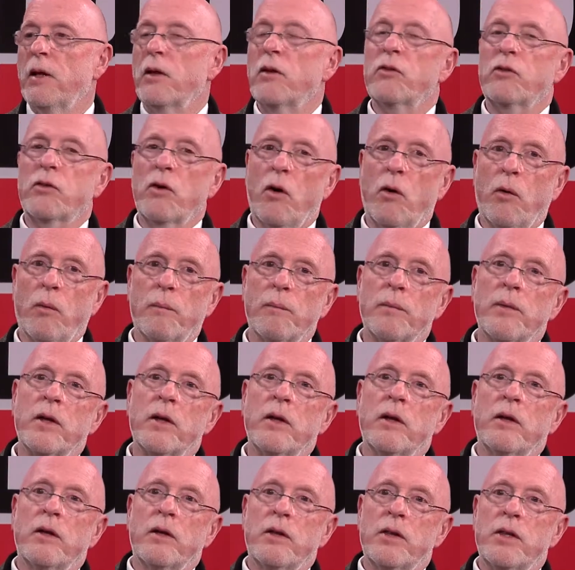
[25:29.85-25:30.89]
So
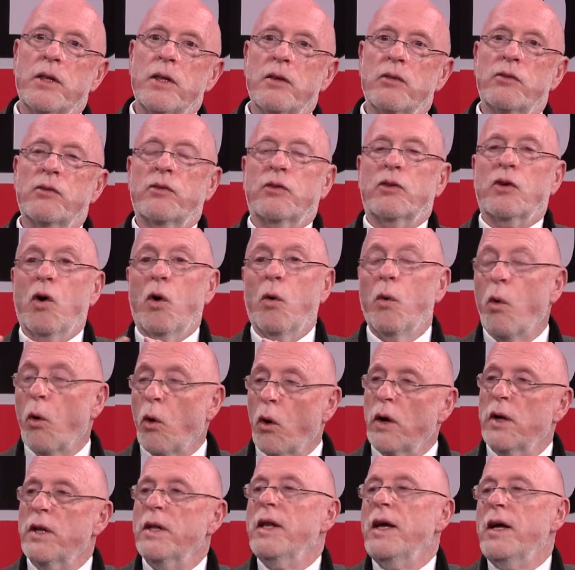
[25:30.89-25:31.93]
this
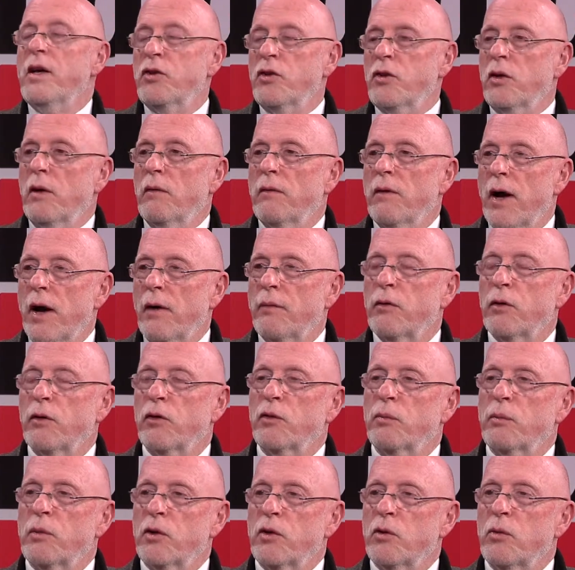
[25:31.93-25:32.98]
coordination of efforts
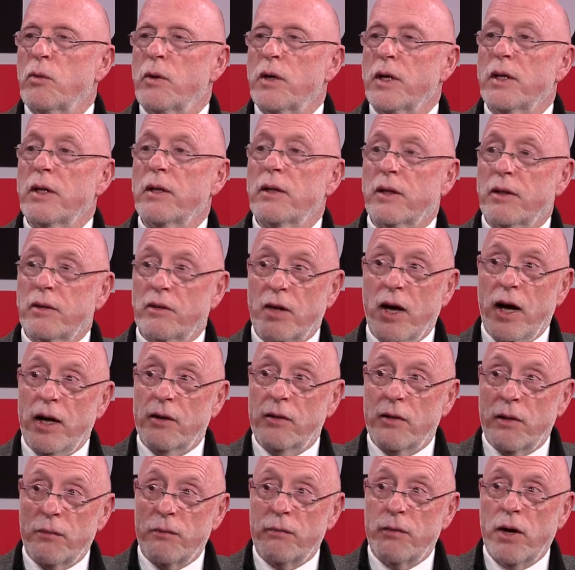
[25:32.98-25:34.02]
between kind of
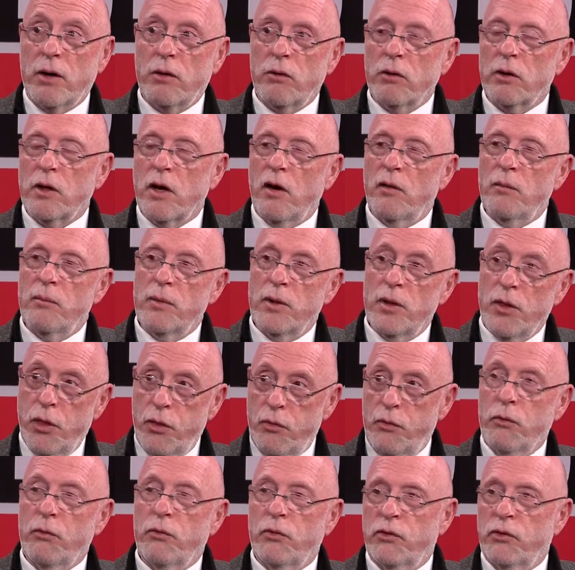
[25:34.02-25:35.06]
the federal government
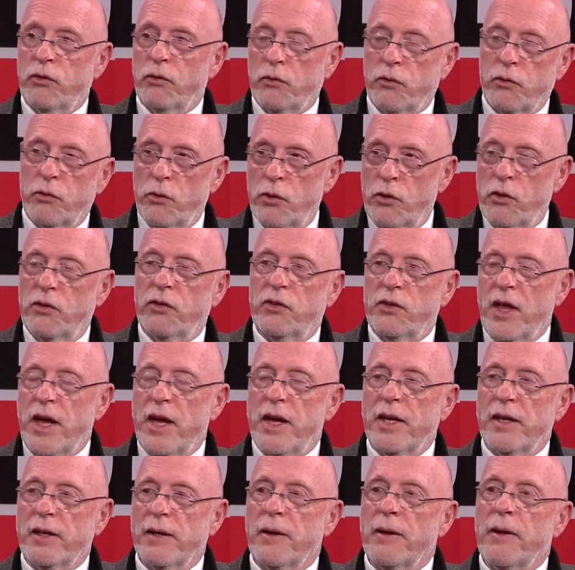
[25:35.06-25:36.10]
through, through the
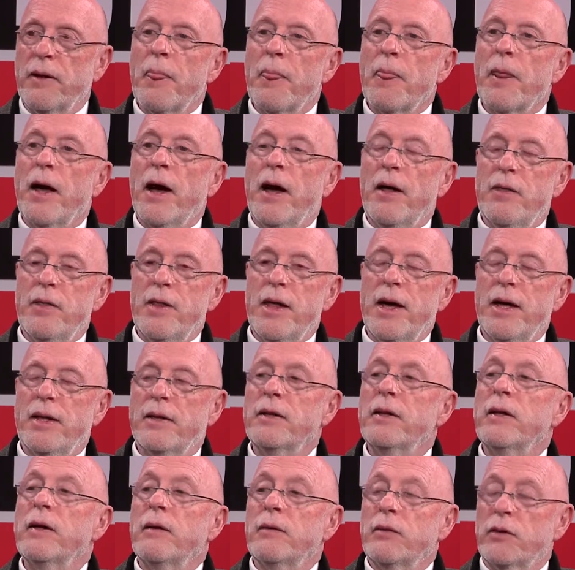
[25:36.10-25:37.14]
state and then
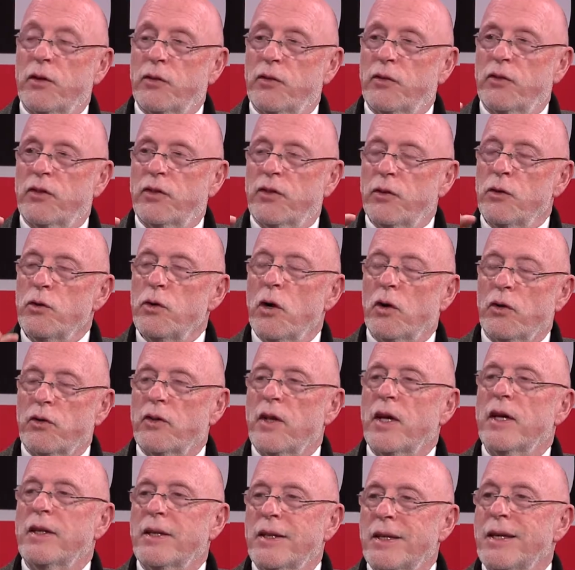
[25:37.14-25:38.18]
the New York
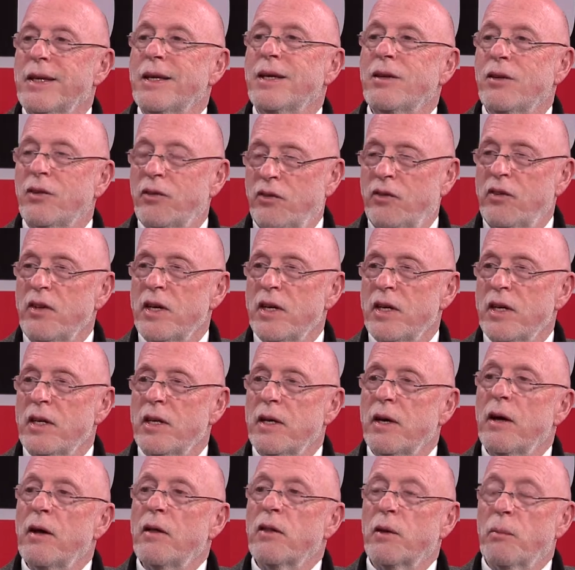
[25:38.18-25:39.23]
State DEC,
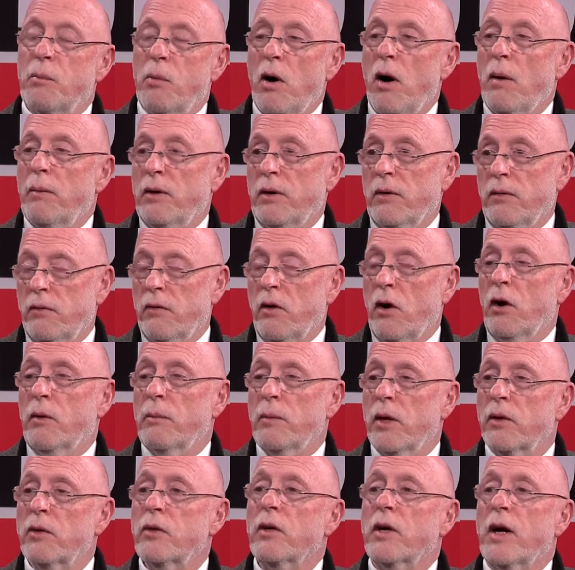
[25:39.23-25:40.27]
Department of
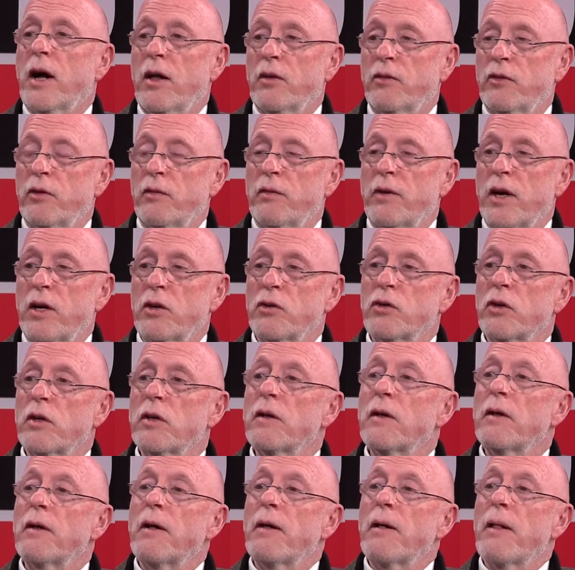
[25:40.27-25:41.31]
Environmental Conservation,
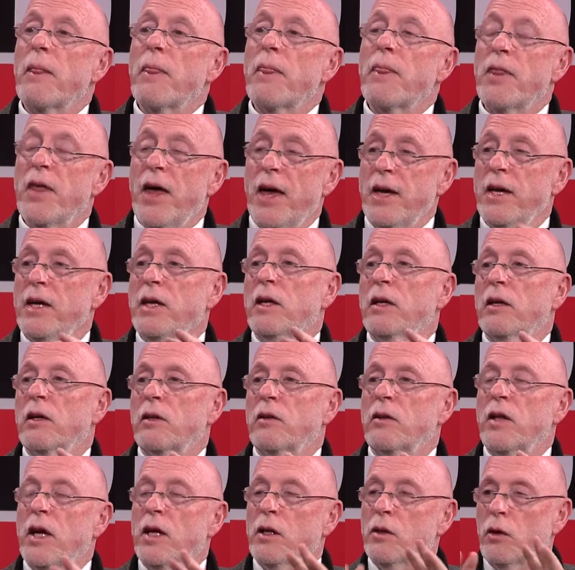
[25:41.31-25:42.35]
they,
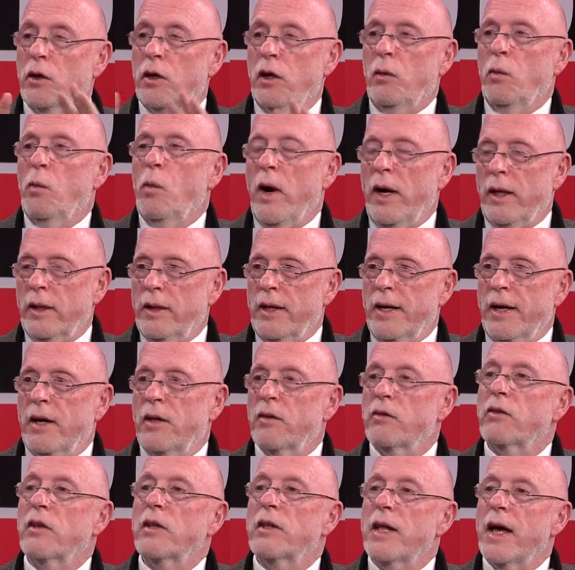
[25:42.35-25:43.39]
they look at
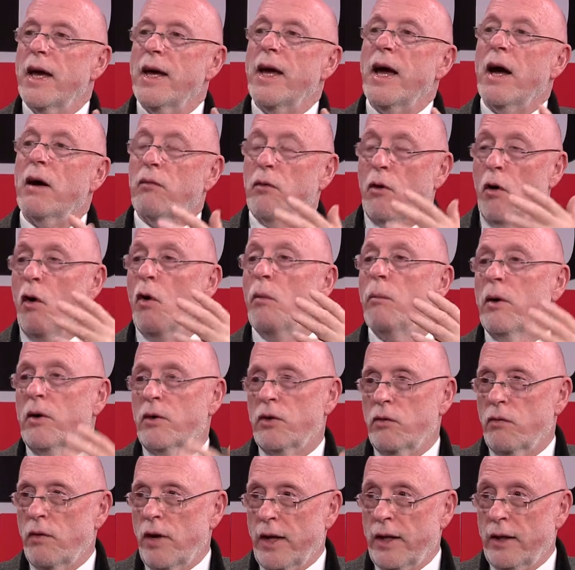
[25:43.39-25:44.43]
wetlands and they have a whole bunch
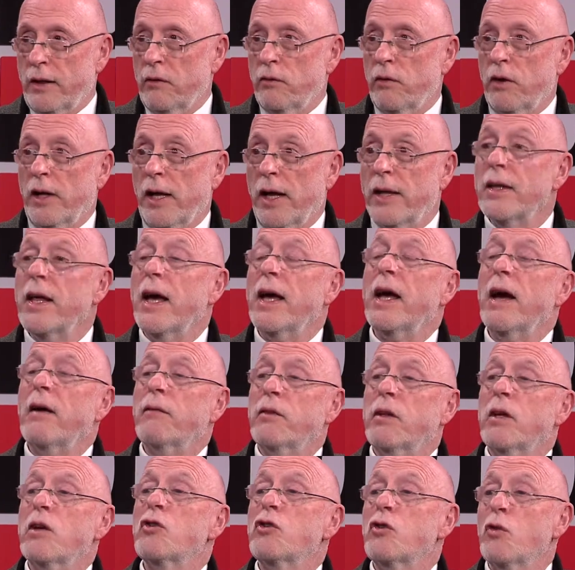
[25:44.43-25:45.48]
of, and they have
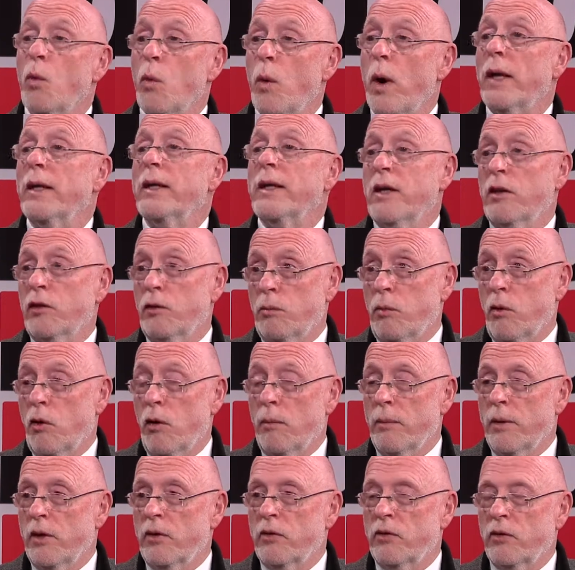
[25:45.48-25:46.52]
to issue wetlands
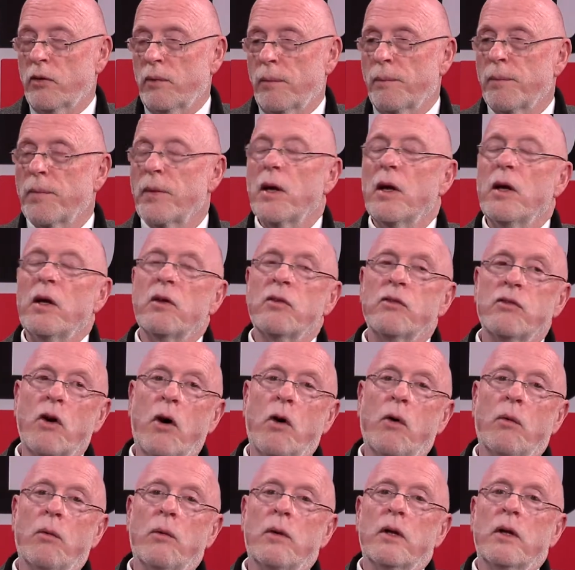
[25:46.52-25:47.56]
permits. So